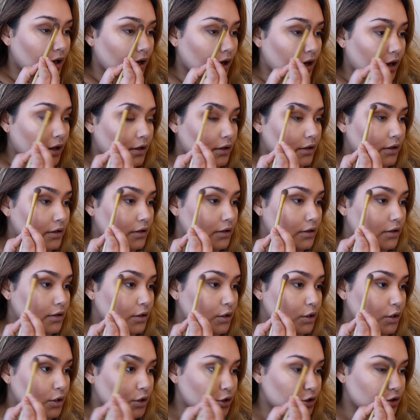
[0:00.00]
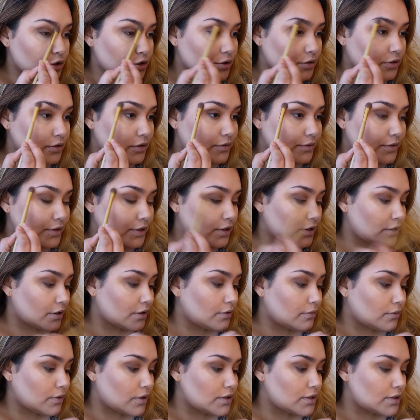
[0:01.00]
Kind of control
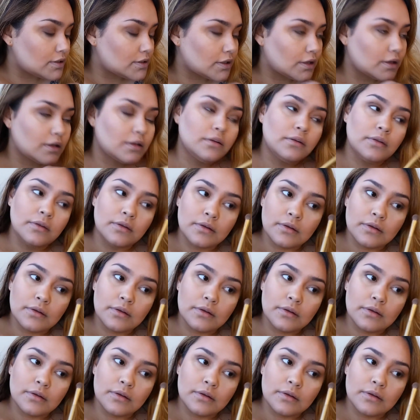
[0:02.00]
everything once again.